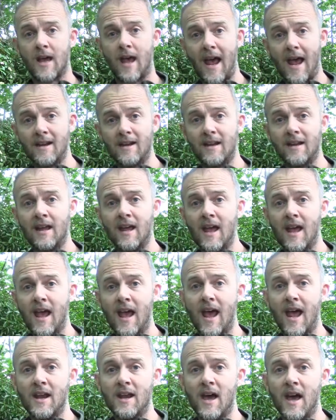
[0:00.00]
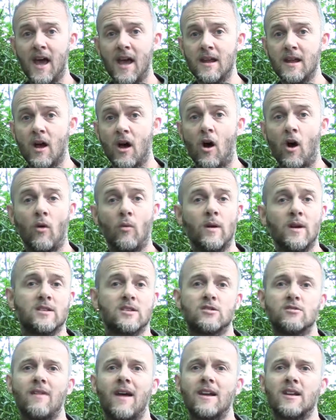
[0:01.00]
are heading in a, or which
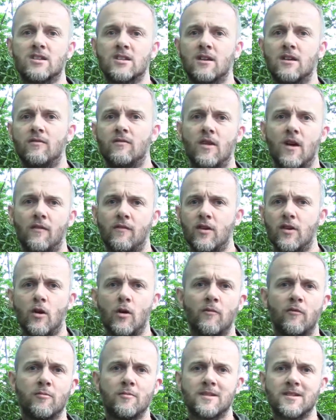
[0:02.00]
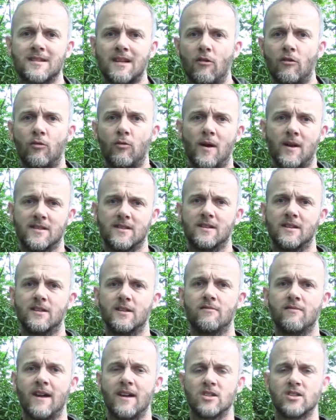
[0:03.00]
direction have you come from a southwesterly
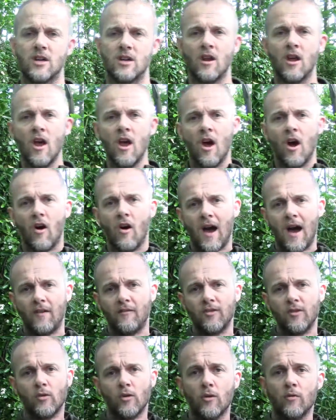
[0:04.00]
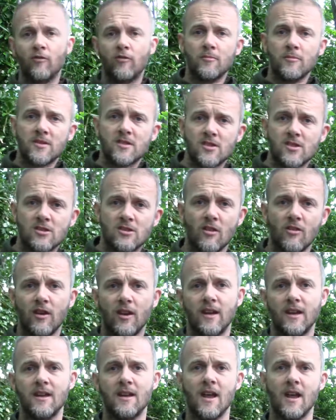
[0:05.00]
direction, or have you come from a
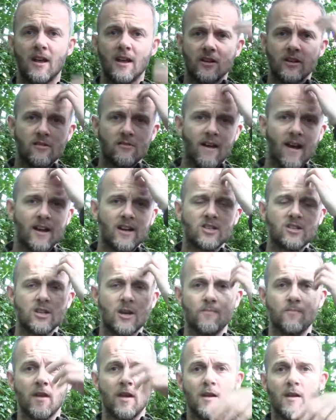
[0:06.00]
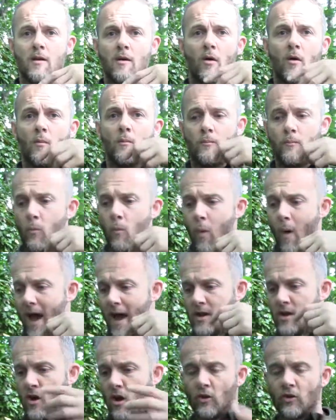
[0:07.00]
southerly direction, where
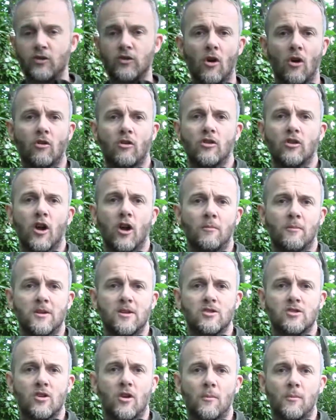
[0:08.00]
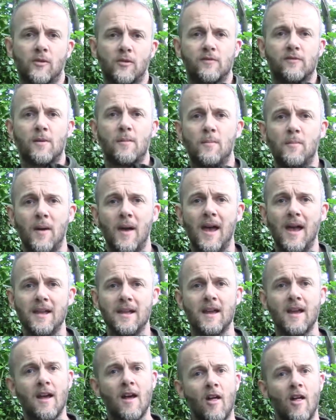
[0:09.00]
your dog normally stops for a
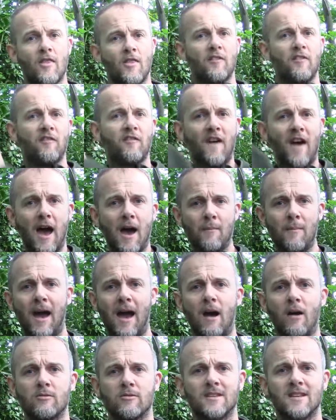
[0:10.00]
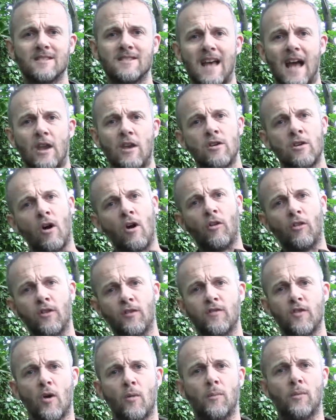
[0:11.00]
pee, the farmhouse, is that north
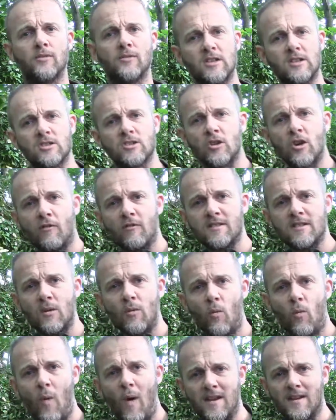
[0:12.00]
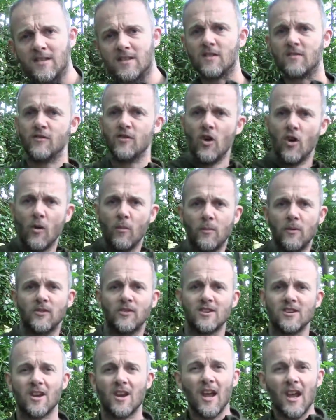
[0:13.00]
of your position or is it west of your
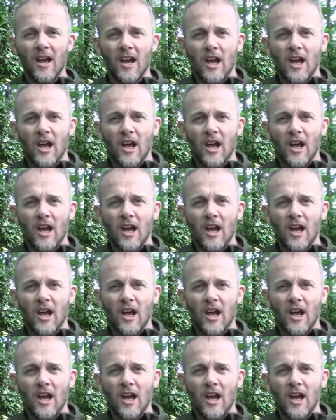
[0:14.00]
position?